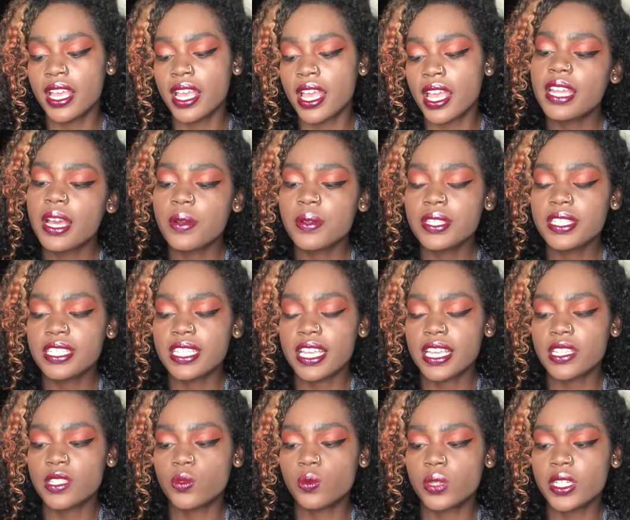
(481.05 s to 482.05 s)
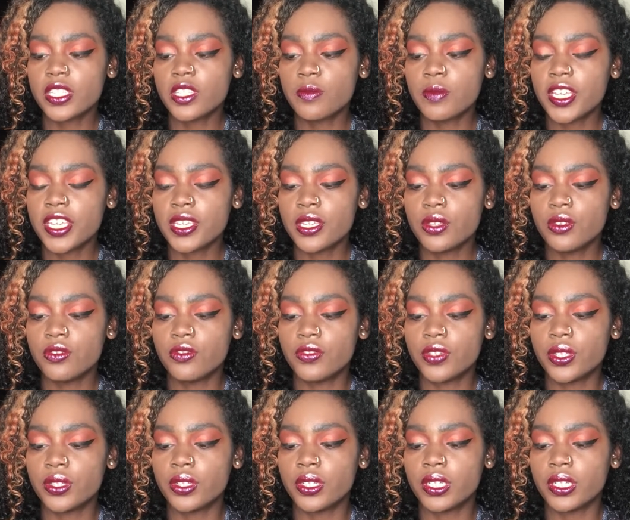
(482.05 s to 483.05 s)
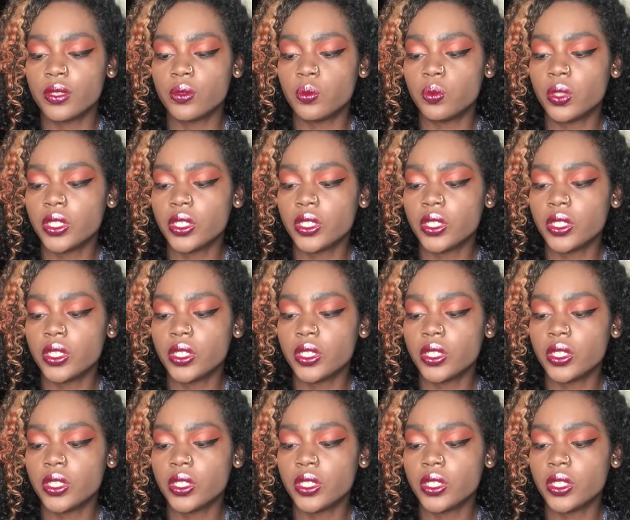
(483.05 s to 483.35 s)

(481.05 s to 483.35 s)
Now it says, what's making you feel good?